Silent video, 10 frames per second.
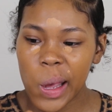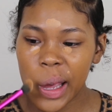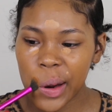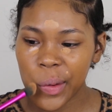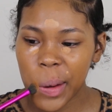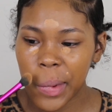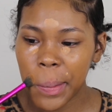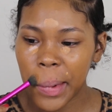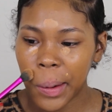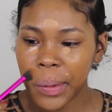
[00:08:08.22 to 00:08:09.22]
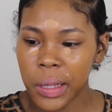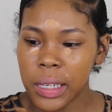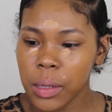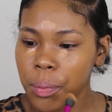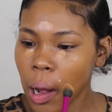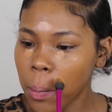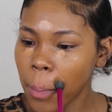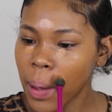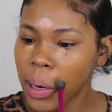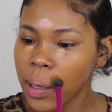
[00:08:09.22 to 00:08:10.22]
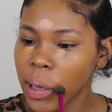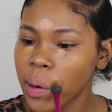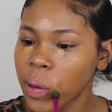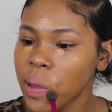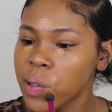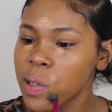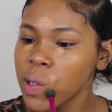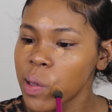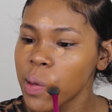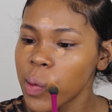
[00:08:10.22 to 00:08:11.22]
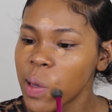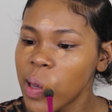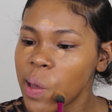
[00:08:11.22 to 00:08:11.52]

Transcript: And around my mouth is a problematic area too.